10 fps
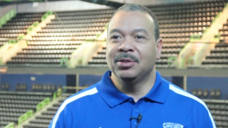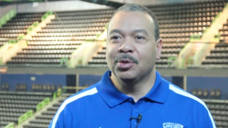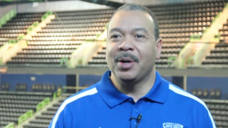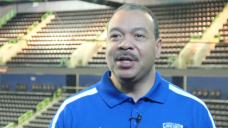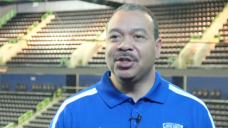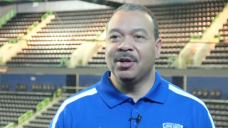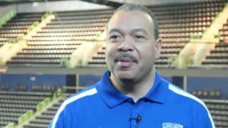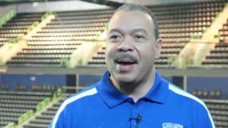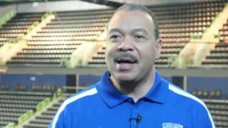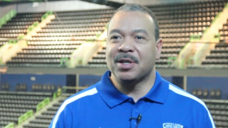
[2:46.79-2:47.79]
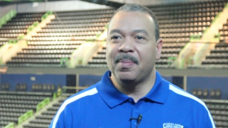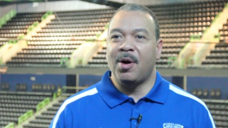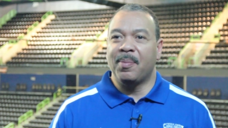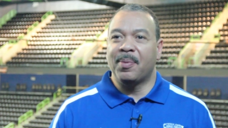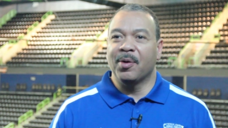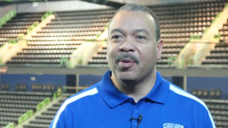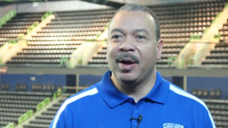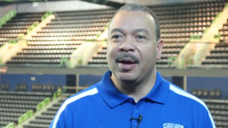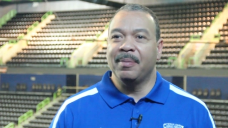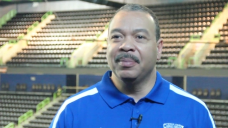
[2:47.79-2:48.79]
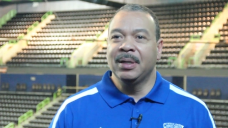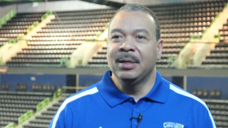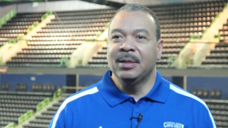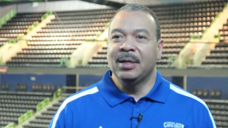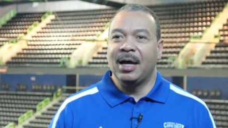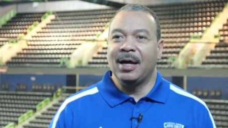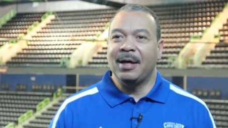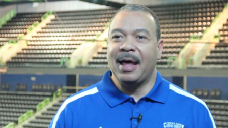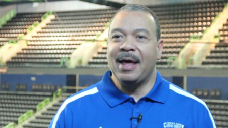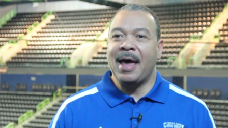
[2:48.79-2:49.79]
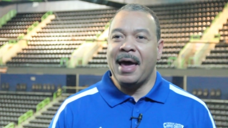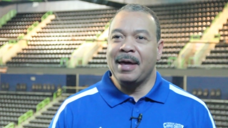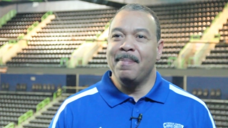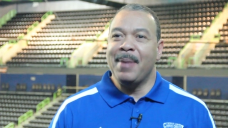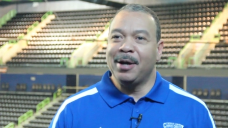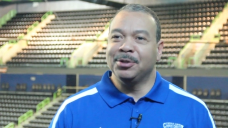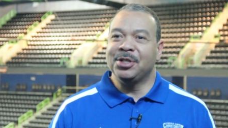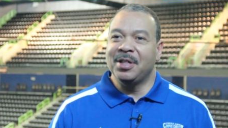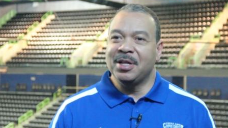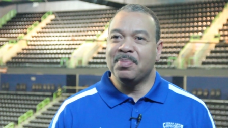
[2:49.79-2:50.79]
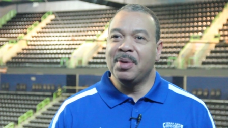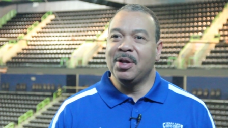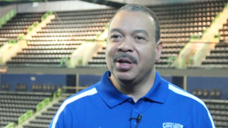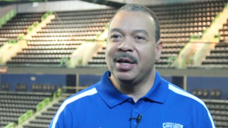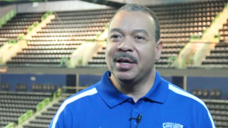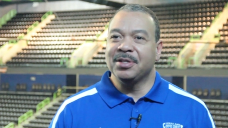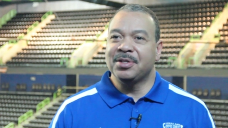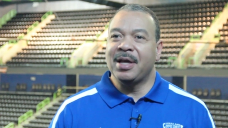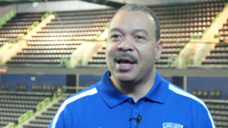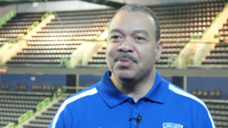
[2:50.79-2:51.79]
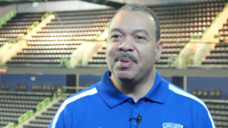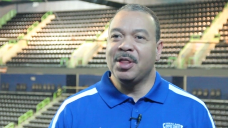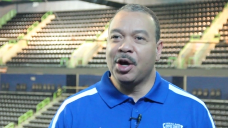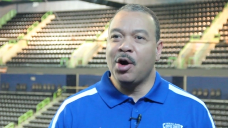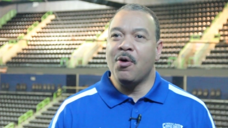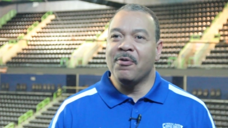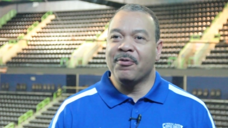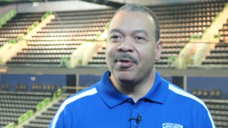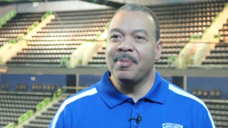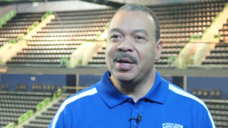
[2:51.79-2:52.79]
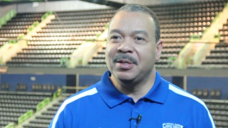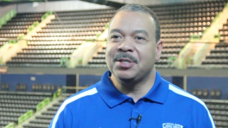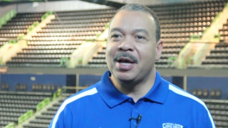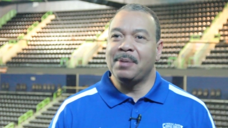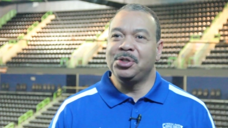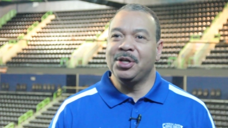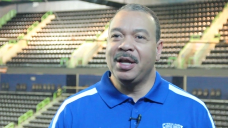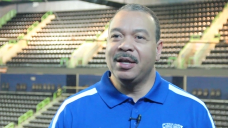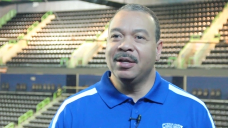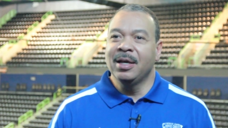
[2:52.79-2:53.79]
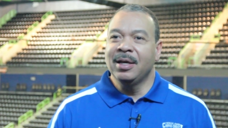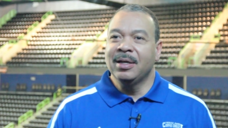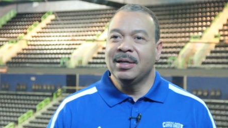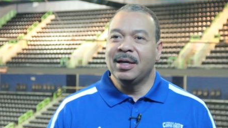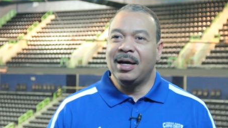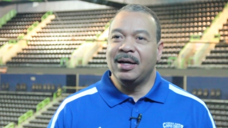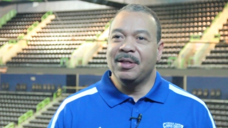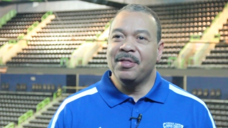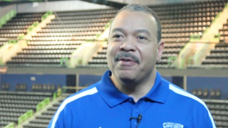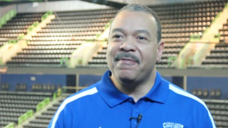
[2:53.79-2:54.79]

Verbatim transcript: duration of the basketball program, uh, hanging banners in this building is, has been the goal from the inception. And uh, the